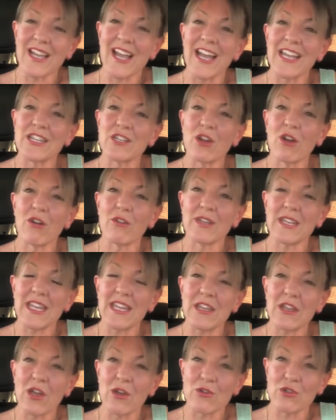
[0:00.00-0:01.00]
and on
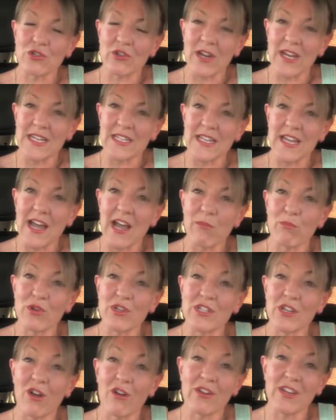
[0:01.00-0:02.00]
Eco Trader, I
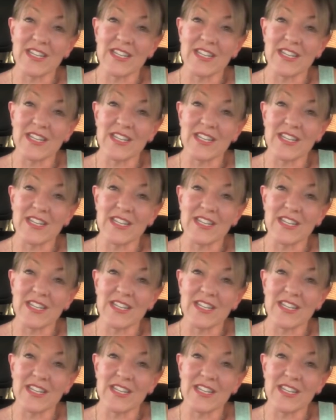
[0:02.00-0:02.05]
put it on at